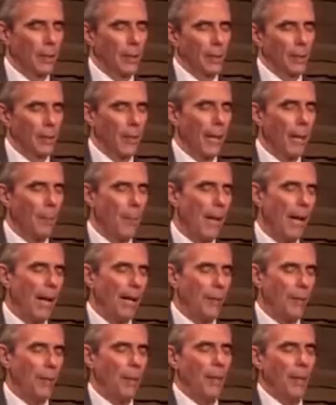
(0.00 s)
that
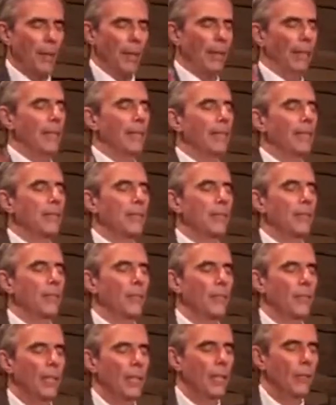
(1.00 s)
pathway that leads us
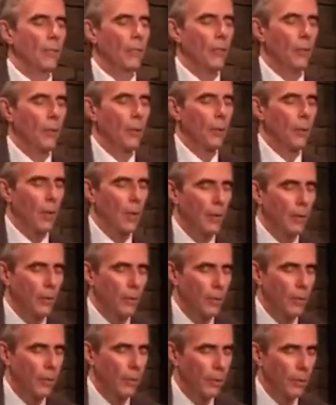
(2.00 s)
into the greater
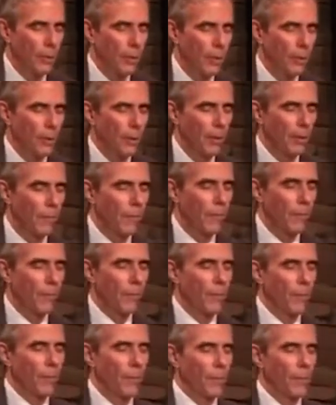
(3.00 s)
truth,
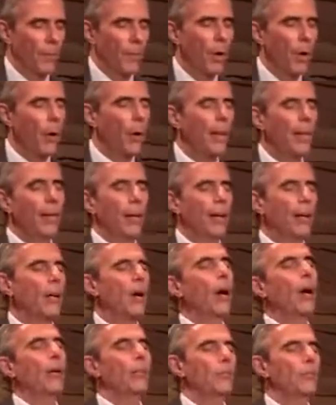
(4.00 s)
knowing that
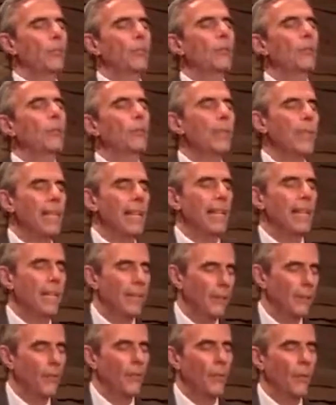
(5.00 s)
God truly
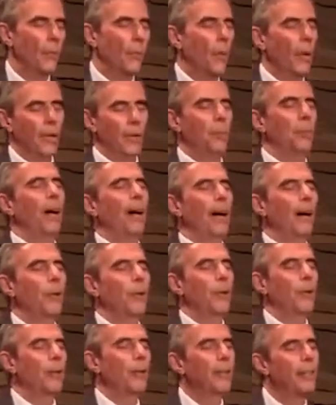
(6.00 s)
is the one power